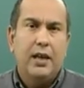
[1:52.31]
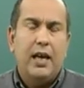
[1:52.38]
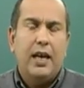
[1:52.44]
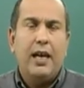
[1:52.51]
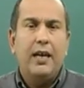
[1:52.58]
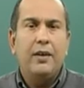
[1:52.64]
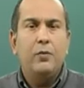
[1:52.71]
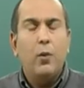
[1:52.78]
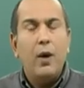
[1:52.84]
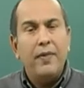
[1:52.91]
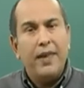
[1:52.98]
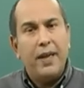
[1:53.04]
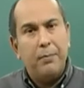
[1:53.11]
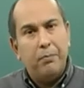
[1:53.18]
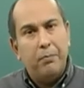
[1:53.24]
And when
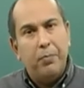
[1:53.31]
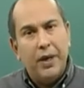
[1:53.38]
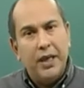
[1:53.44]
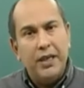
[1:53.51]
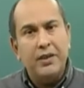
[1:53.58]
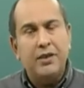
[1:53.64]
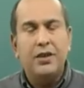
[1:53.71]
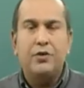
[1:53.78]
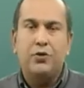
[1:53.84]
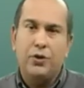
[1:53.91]
they're burnt